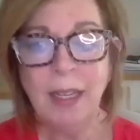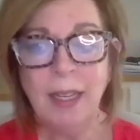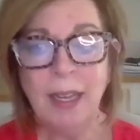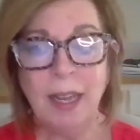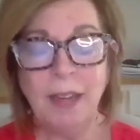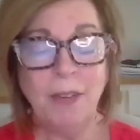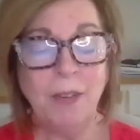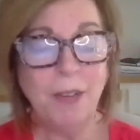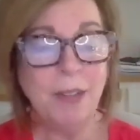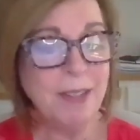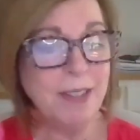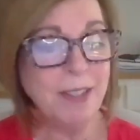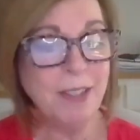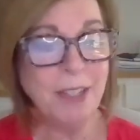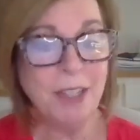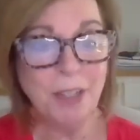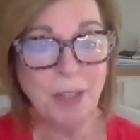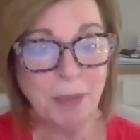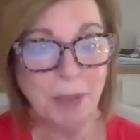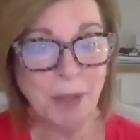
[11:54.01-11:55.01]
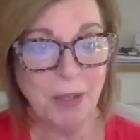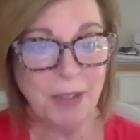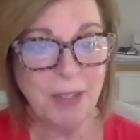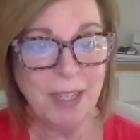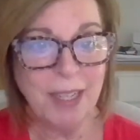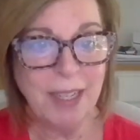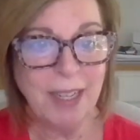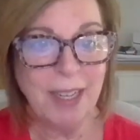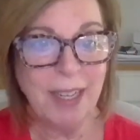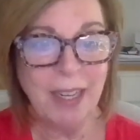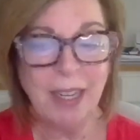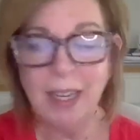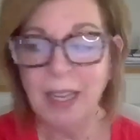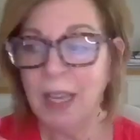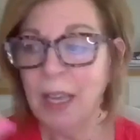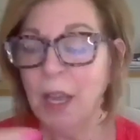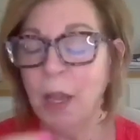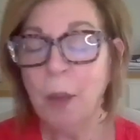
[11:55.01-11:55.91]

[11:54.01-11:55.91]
and you can still get your protein in.